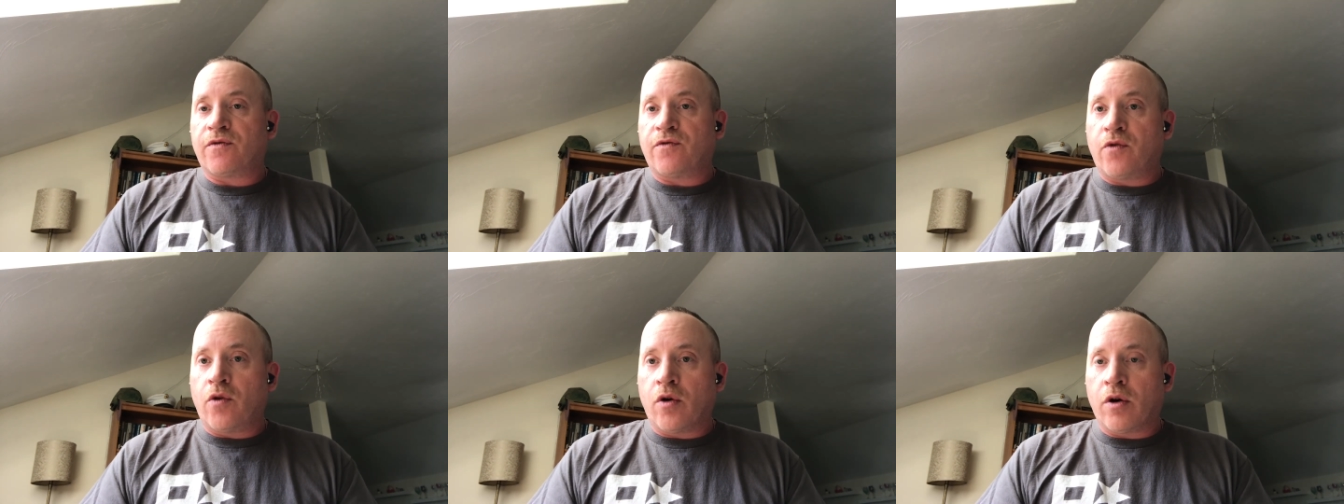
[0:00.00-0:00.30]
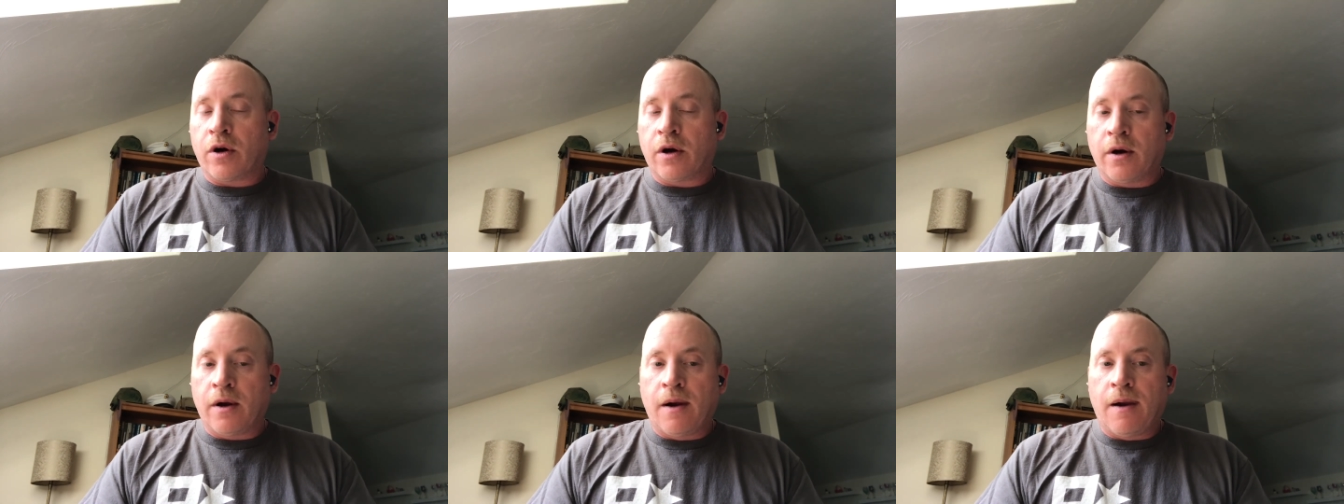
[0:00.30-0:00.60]

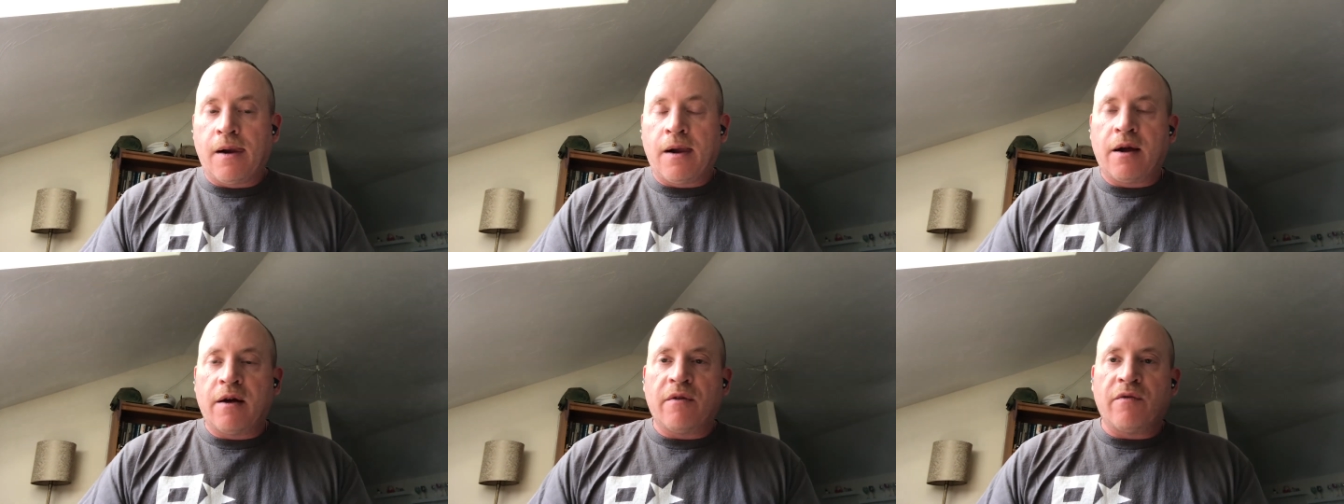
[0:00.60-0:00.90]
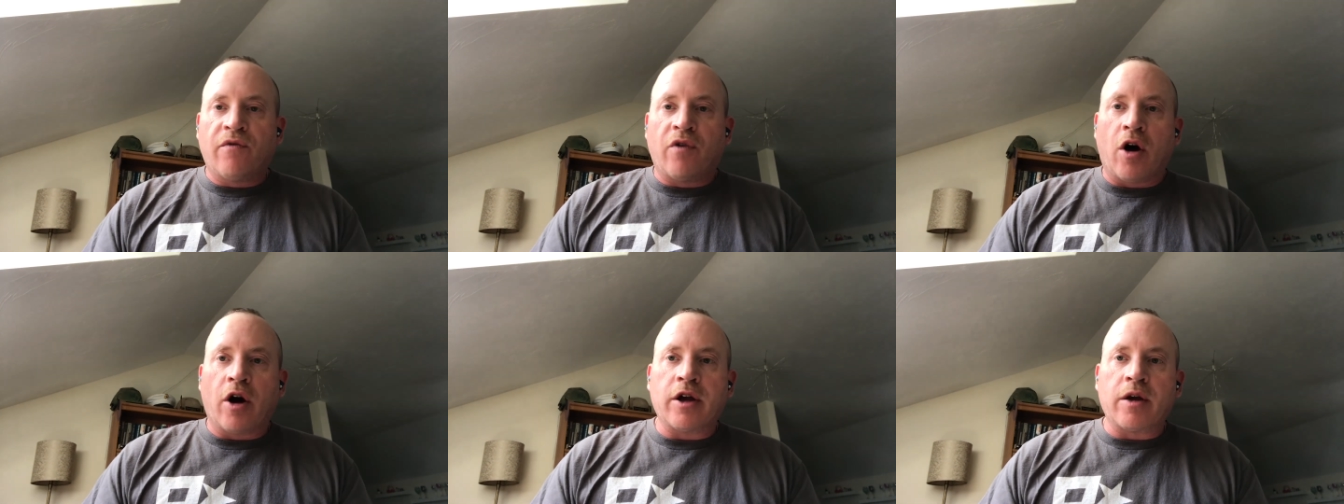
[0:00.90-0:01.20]
IV.
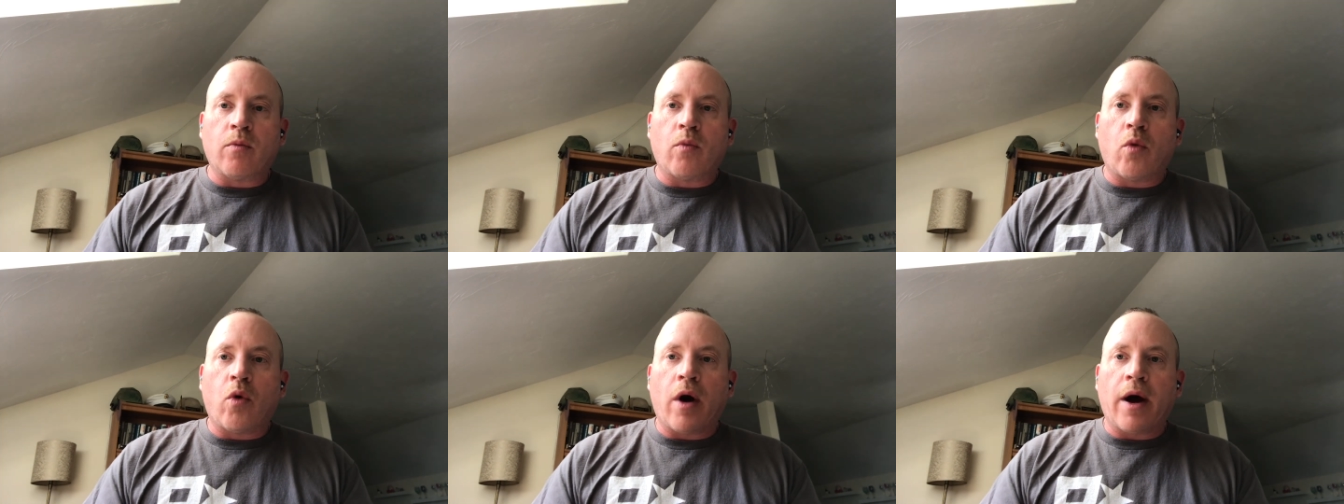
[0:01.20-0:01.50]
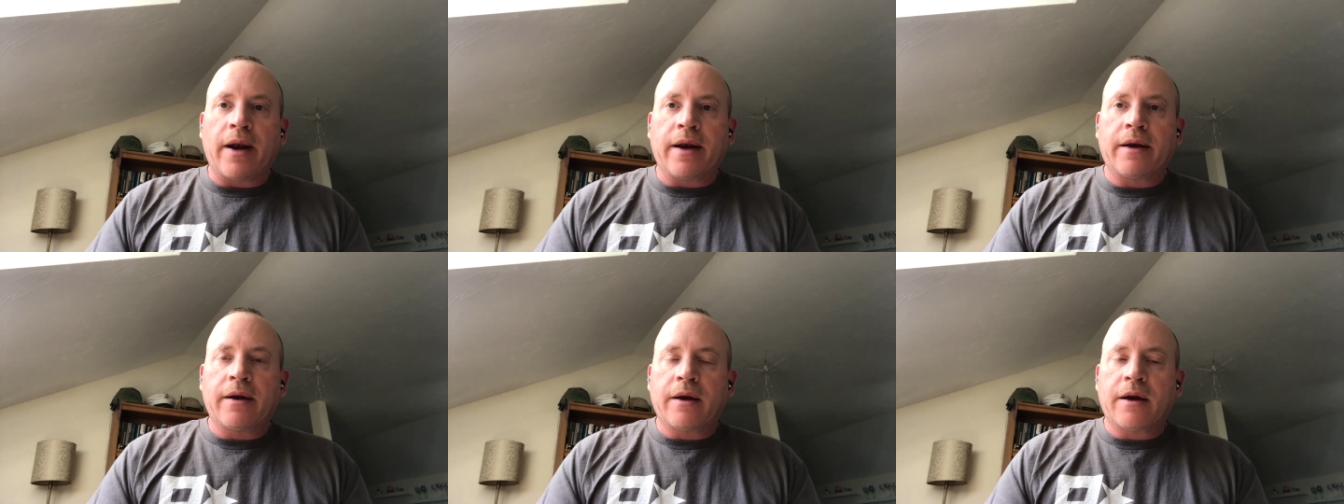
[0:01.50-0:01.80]
Volume
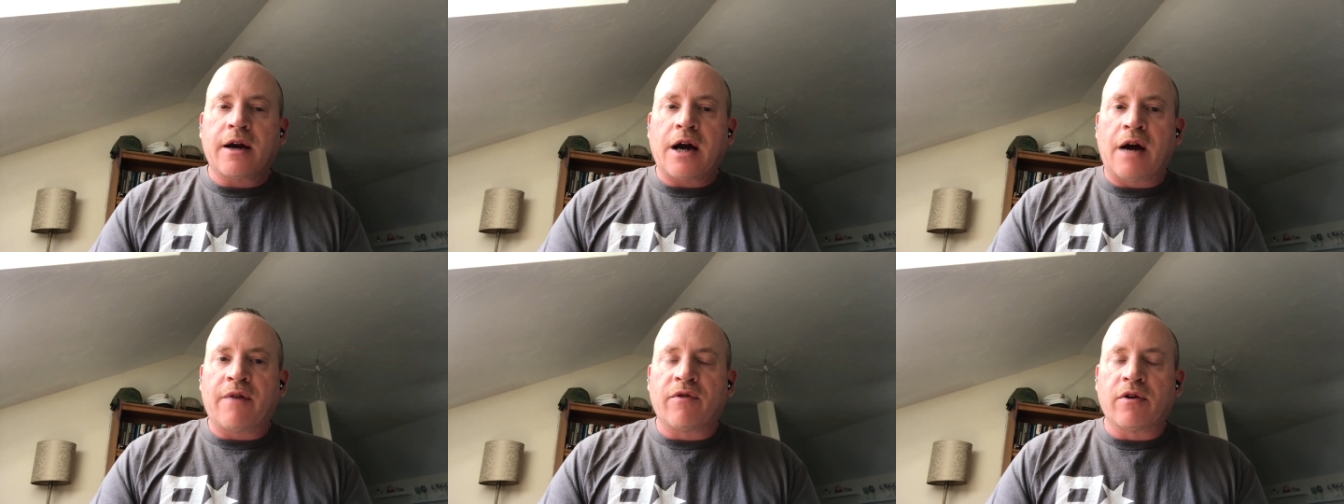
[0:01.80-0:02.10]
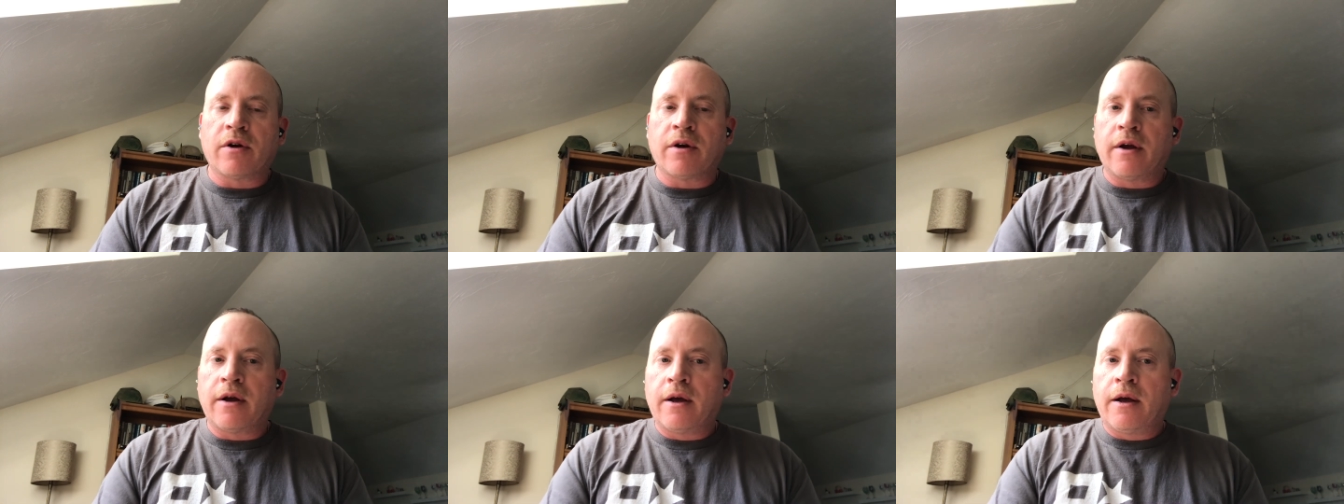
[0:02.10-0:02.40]
1 covered